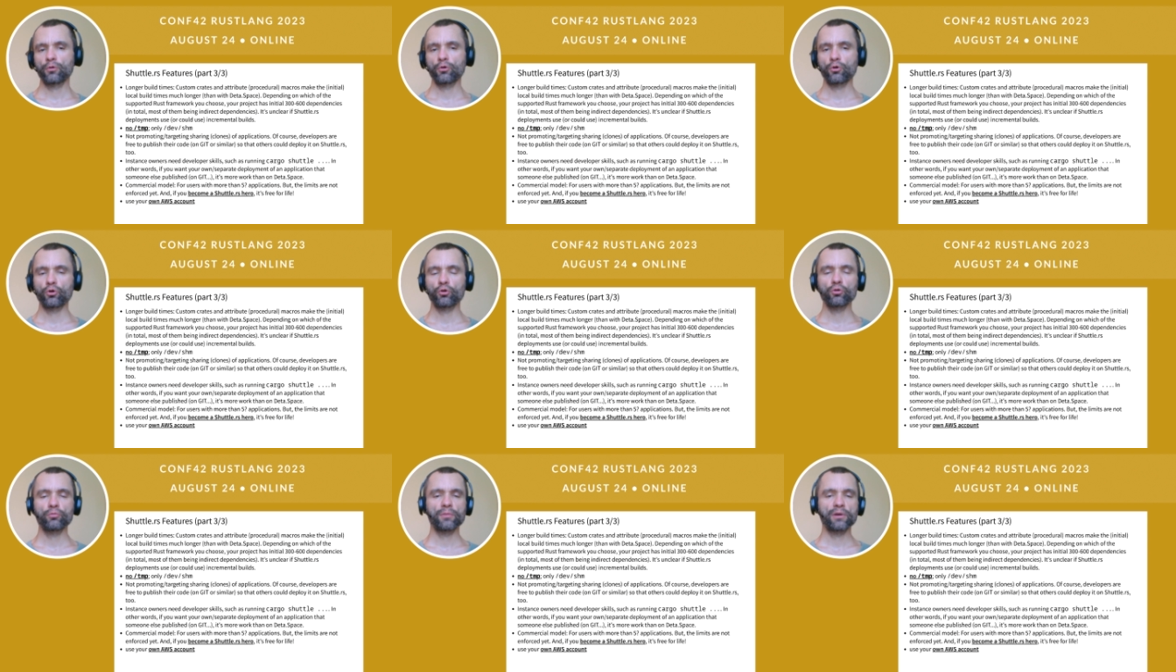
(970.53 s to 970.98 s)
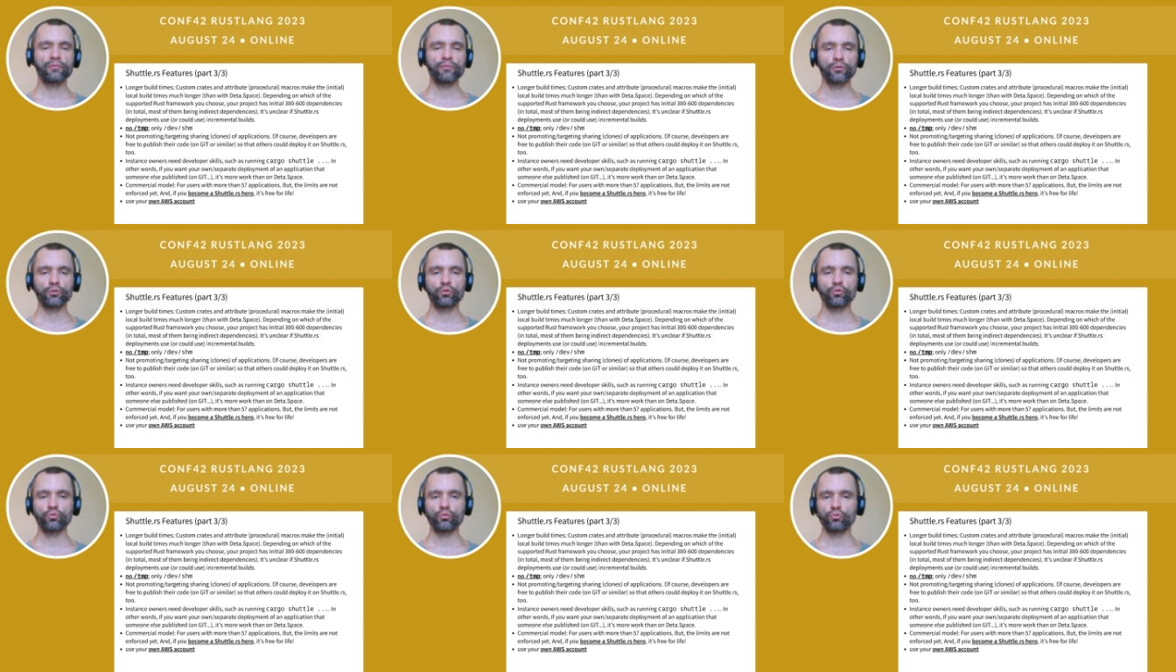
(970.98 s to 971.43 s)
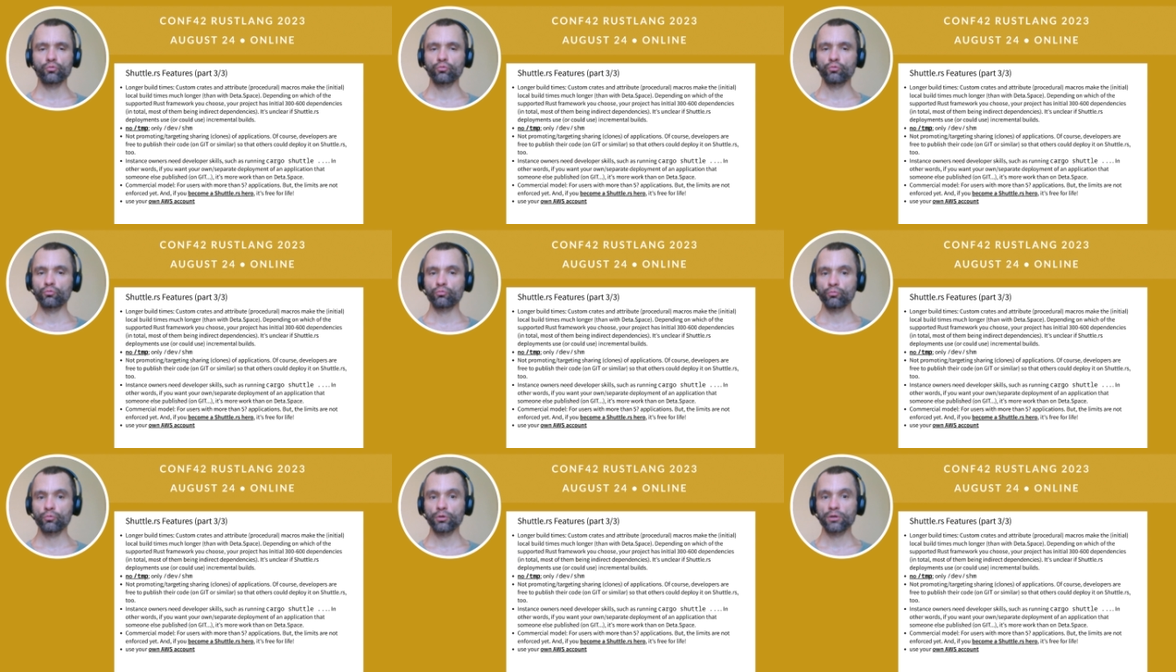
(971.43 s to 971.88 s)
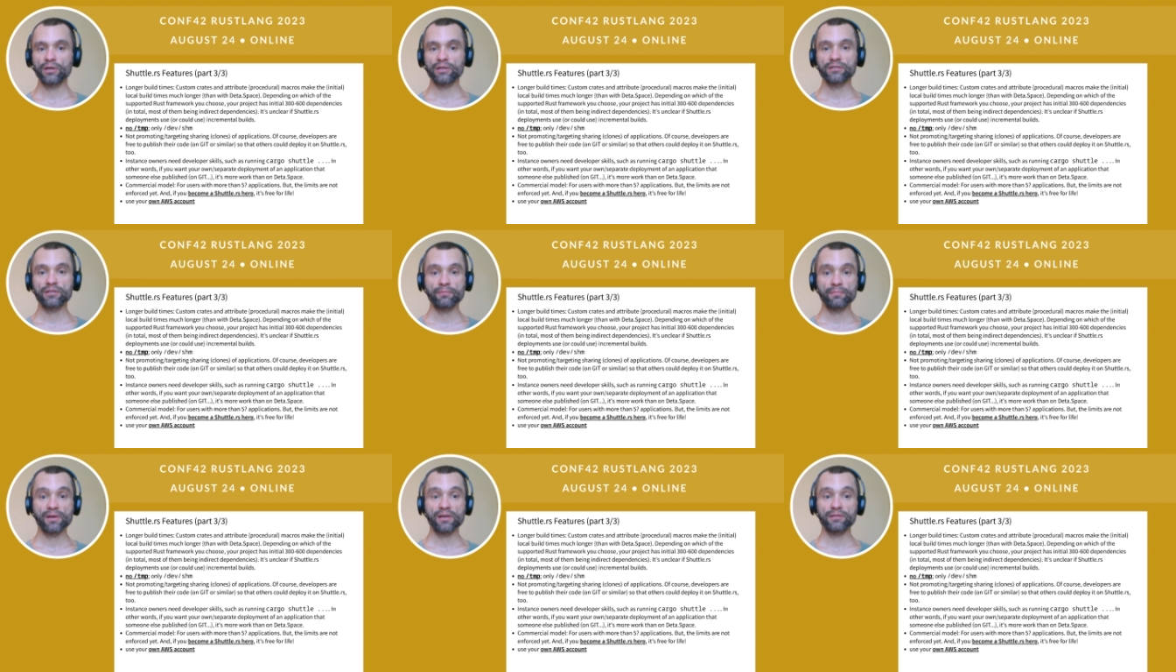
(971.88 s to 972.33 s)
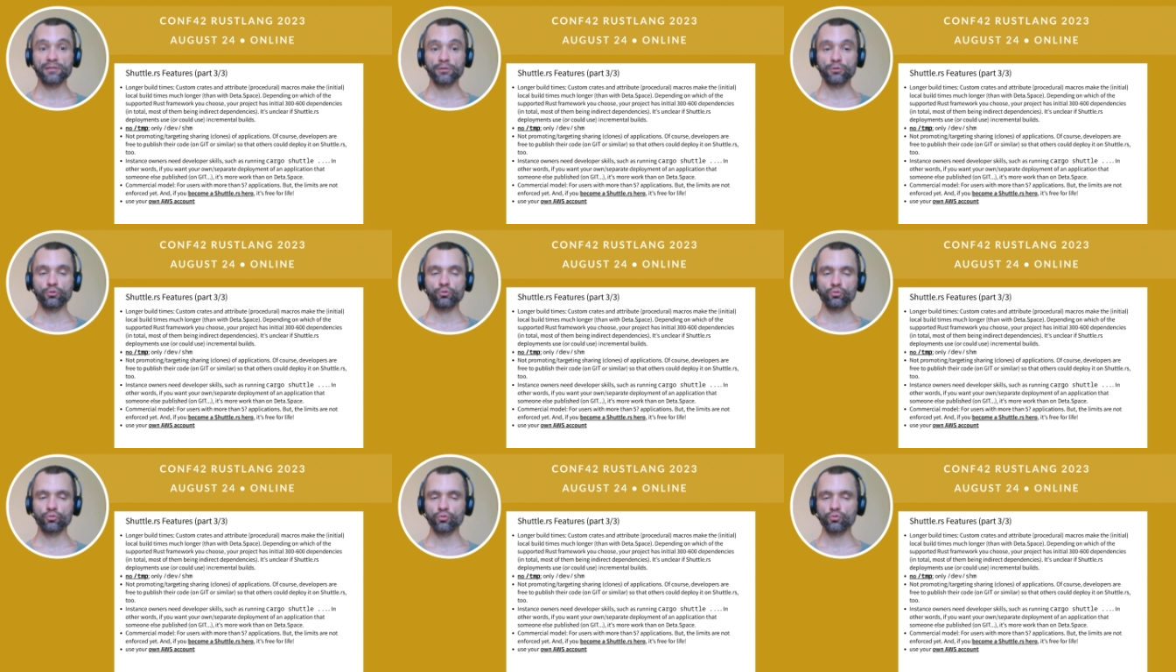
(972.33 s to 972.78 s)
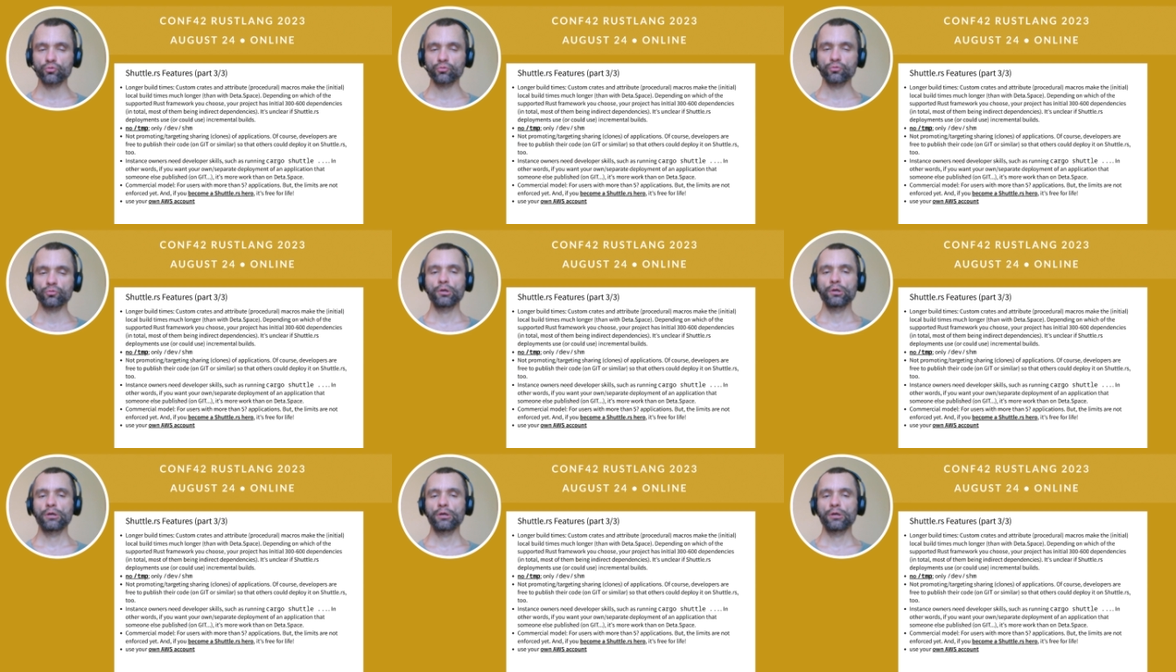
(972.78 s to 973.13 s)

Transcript: or you may want to customize it to you.